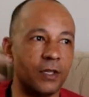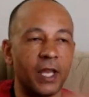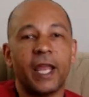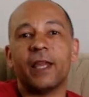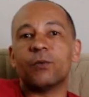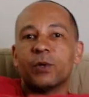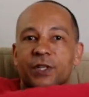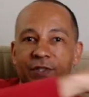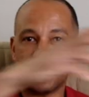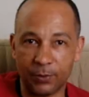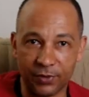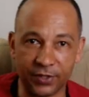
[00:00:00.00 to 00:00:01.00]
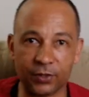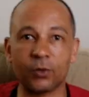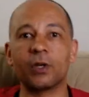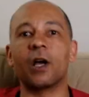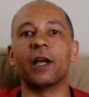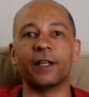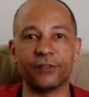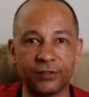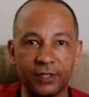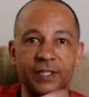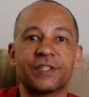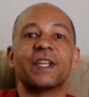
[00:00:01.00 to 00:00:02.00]
and what you see with your own eyes,
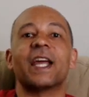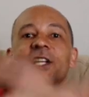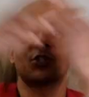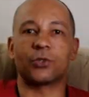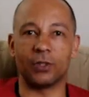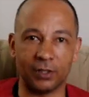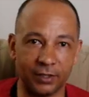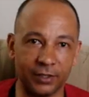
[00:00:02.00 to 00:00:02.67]
it's natural.